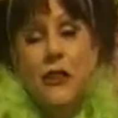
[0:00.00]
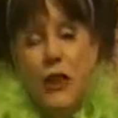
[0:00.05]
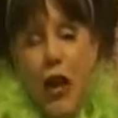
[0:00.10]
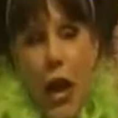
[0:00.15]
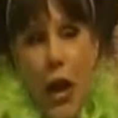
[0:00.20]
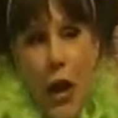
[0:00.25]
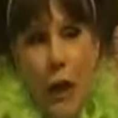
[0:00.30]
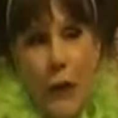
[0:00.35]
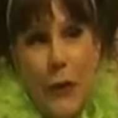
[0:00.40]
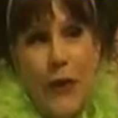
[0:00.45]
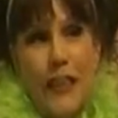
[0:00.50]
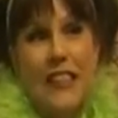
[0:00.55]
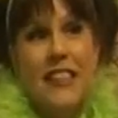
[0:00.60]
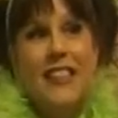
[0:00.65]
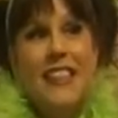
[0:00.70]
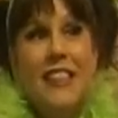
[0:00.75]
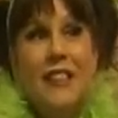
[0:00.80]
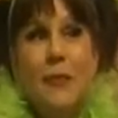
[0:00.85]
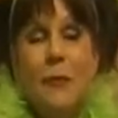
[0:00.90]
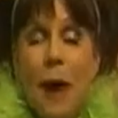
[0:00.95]
So,
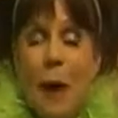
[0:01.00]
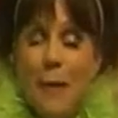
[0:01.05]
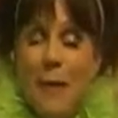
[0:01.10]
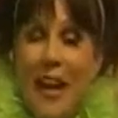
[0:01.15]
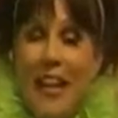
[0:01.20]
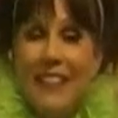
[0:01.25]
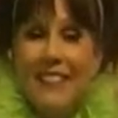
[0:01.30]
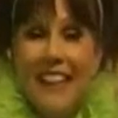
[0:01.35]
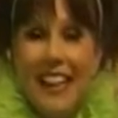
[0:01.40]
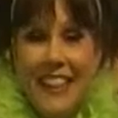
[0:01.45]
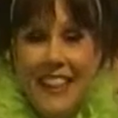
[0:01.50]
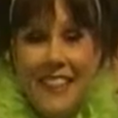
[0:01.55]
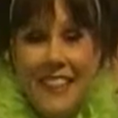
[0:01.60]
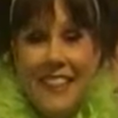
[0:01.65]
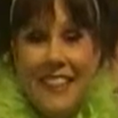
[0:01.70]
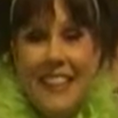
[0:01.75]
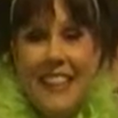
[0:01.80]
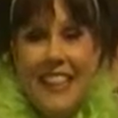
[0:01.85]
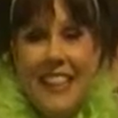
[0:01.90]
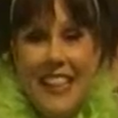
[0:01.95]
since my main
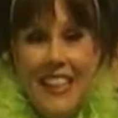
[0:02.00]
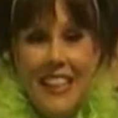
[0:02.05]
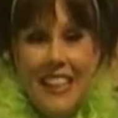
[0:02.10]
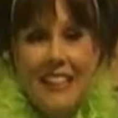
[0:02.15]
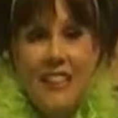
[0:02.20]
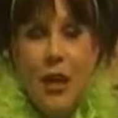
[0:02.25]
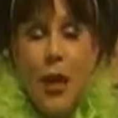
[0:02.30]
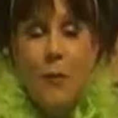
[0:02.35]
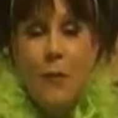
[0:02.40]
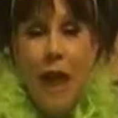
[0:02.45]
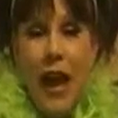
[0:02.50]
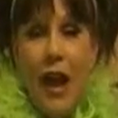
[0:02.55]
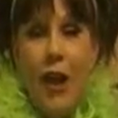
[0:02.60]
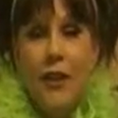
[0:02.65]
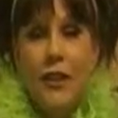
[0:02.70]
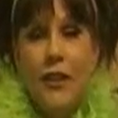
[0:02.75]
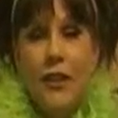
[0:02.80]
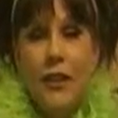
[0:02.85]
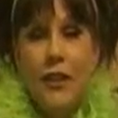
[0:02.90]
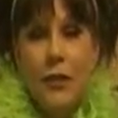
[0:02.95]
lesson is
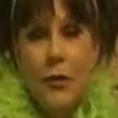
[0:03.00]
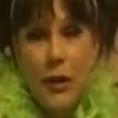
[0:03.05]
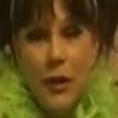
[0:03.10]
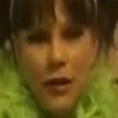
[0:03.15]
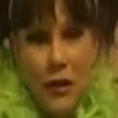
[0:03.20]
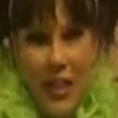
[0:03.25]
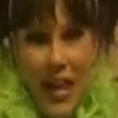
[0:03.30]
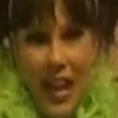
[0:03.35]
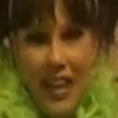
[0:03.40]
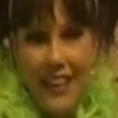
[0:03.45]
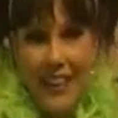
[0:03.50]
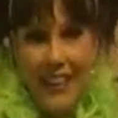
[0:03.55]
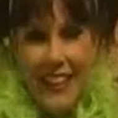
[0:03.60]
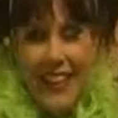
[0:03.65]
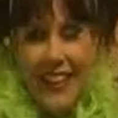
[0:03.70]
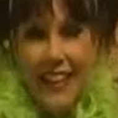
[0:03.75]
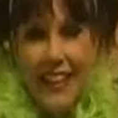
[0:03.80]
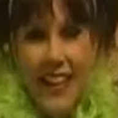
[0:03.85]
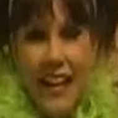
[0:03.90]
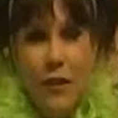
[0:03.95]
about
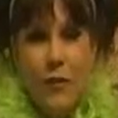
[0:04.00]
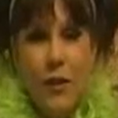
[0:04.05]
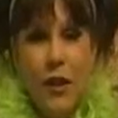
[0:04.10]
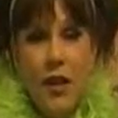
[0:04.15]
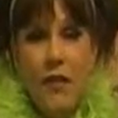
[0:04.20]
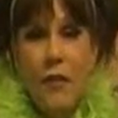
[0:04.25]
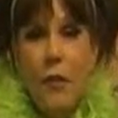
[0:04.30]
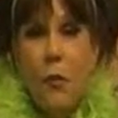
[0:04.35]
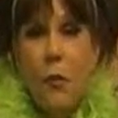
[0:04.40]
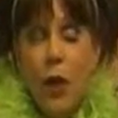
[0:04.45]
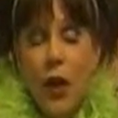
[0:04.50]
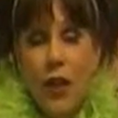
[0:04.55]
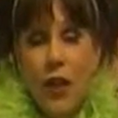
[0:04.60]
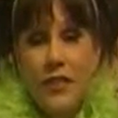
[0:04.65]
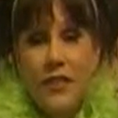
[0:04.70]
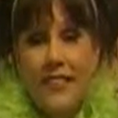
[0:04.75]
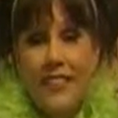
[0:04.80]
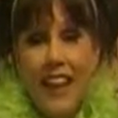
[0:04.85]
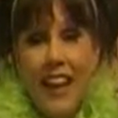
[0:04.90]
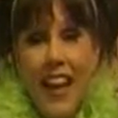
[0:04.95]
originality, and one of the
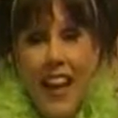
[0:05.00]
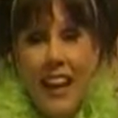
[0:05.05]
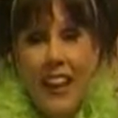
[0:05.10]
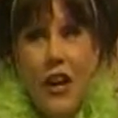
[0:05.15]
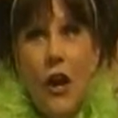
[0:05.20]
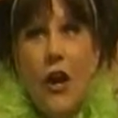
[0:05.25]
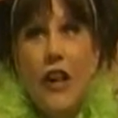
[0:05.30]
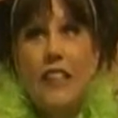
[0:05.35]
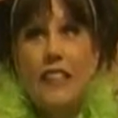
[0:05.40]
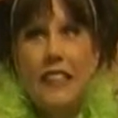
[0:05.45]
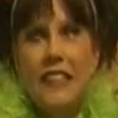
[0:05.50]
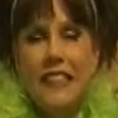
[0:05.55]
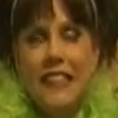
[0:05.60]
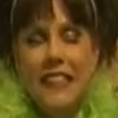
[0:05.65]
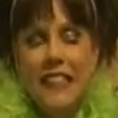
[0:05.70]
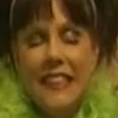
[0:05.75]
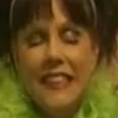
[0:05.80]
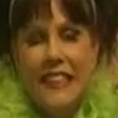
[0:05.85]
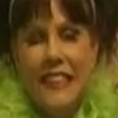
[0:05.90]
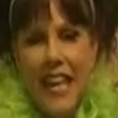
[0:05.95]
words that I
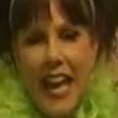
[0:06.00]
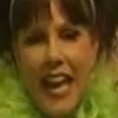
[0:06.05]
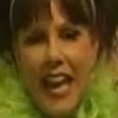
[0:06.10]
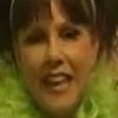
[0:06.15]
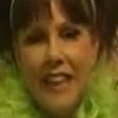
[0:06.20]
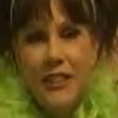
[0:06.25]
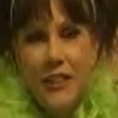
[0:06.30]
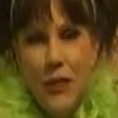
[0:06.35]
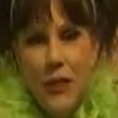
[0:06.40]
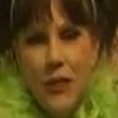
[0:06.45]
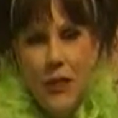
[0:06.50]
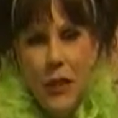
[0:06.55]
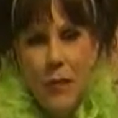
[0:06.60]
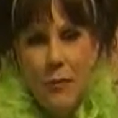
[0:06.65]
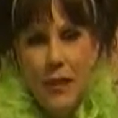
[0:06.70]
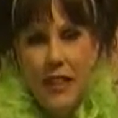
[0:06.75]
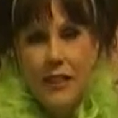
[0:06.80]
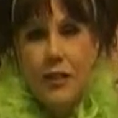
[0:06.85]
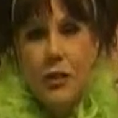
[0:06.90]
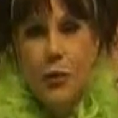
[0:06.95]
constantly say to
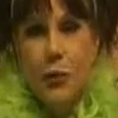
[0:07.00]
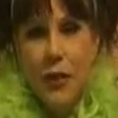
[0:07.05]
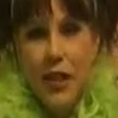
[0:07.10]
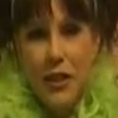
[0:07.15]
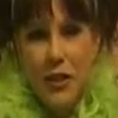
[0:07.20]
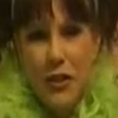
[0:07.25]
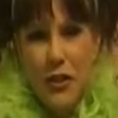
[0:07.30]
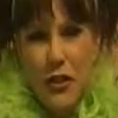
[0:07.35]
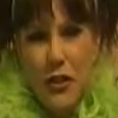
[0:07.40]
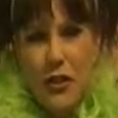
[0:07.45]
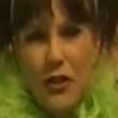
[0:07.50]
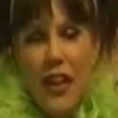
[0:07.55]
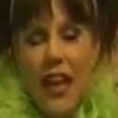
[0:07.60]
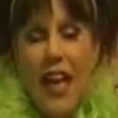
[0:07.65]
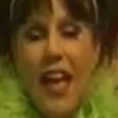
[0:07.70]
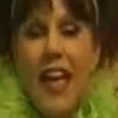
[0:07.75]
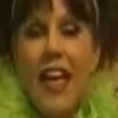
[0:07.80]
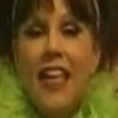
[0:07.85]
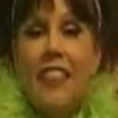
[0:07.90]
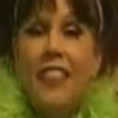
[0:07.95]
them is original,
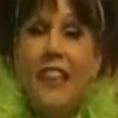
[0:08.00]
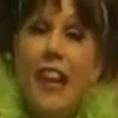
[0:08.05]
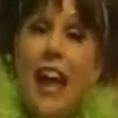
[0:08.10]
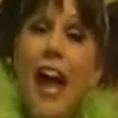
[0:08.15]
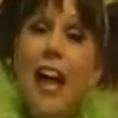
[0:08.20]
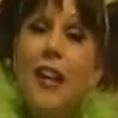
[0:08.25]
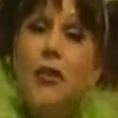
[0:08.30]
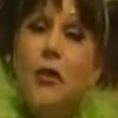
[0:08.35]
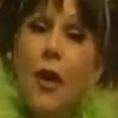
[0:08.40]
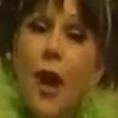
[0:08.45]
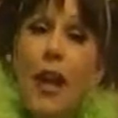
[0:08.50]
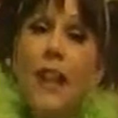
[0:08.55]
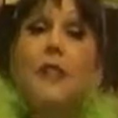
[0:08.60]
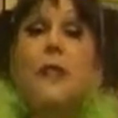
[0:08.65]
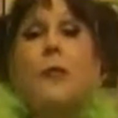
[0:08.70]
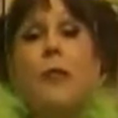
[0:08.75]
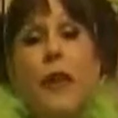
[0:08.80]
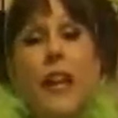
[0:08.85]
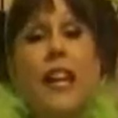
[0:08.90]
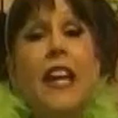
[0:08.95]
then I try
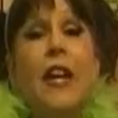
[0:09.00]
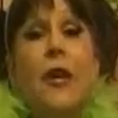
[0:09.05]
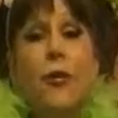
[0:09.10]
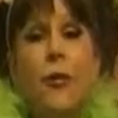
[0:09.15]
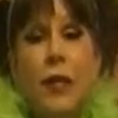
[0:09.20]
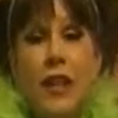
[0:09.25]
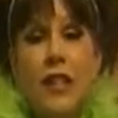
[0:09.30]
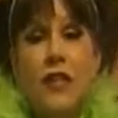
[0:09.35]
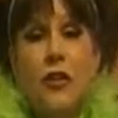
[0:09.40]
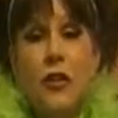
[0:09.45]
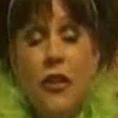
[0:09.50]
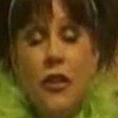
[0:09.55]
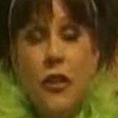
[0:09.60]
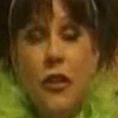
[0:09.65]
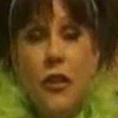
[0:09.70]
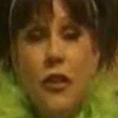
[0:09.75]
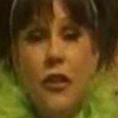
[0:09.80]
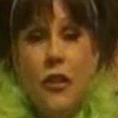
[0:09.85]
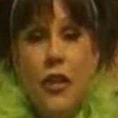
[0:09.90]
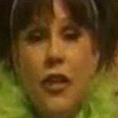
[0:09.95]
to be
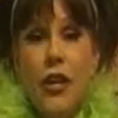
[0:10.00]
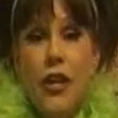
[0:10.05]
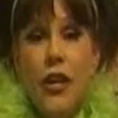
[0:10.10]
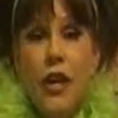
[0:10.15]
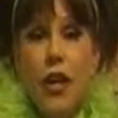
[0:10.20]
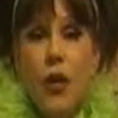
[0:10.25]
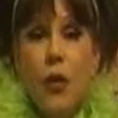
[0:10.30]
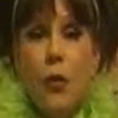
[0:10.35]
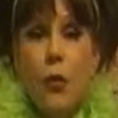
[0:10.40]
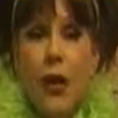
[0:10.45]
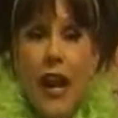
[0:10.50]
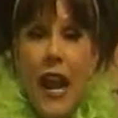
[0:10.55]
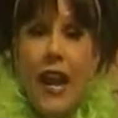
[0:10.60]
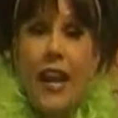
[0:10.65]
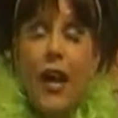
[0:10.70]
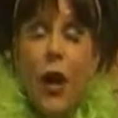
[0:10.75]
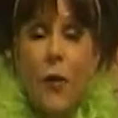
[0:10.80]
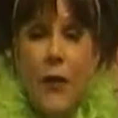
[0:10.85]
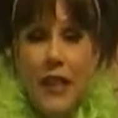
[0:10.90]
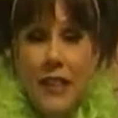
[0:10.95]
original when
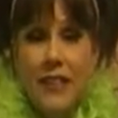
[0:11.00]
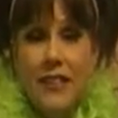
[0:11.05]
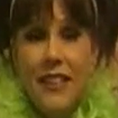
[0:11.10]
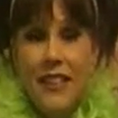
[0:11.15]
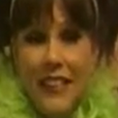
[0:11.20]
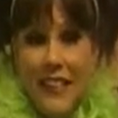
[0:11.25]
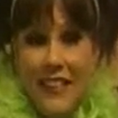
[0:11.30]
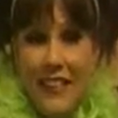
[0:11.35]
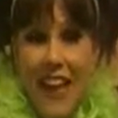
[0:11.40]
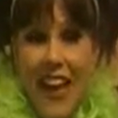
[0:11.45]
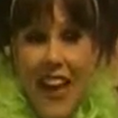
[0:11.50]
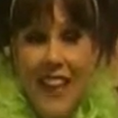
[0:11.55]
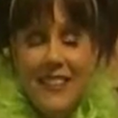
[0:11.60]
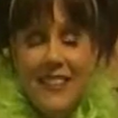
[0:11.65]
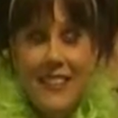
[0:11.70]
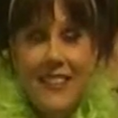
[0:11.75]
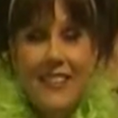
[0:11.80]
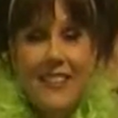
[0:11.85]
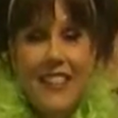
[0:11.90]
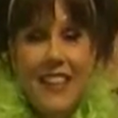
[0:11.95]
I go into the
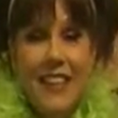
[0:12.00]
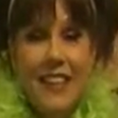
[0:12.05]
classes.